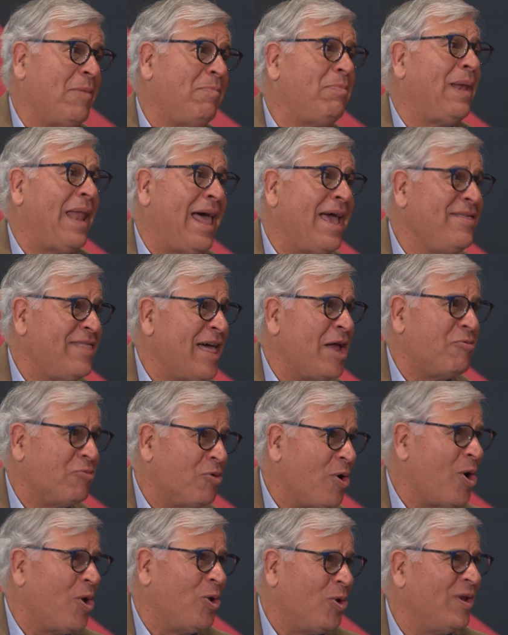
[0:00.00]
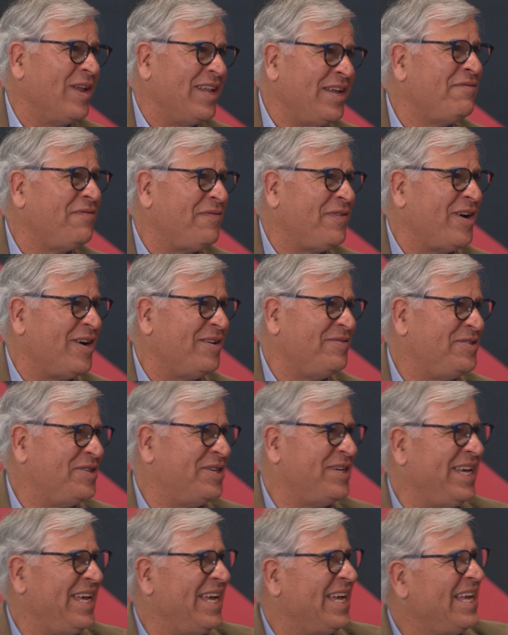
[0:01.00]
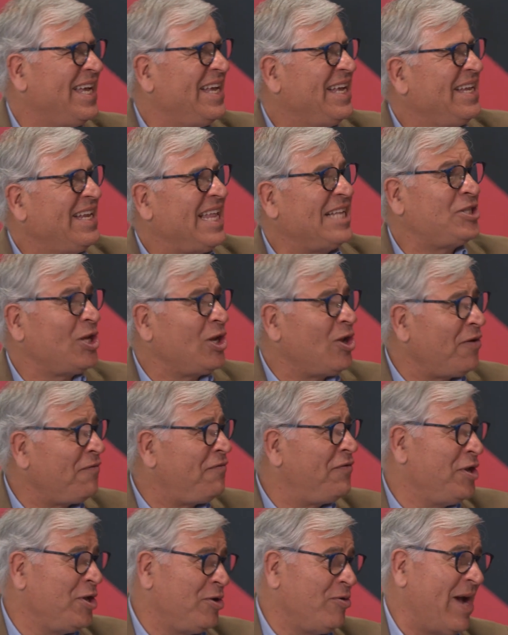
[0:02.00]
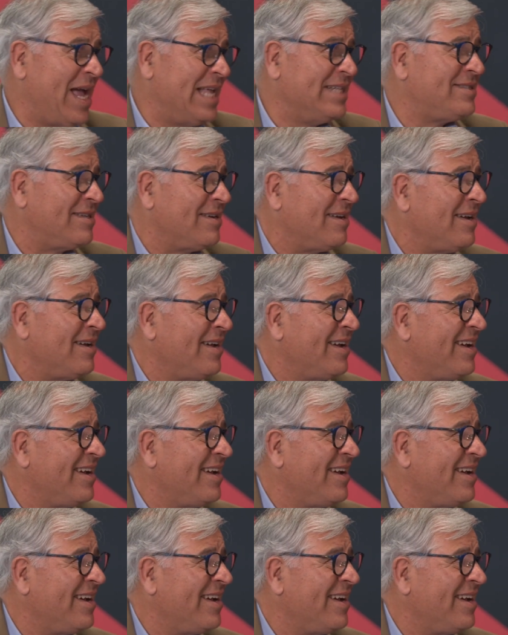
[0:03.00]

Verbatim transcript: play that role in 5G? That's yeah. a lot for you to answer.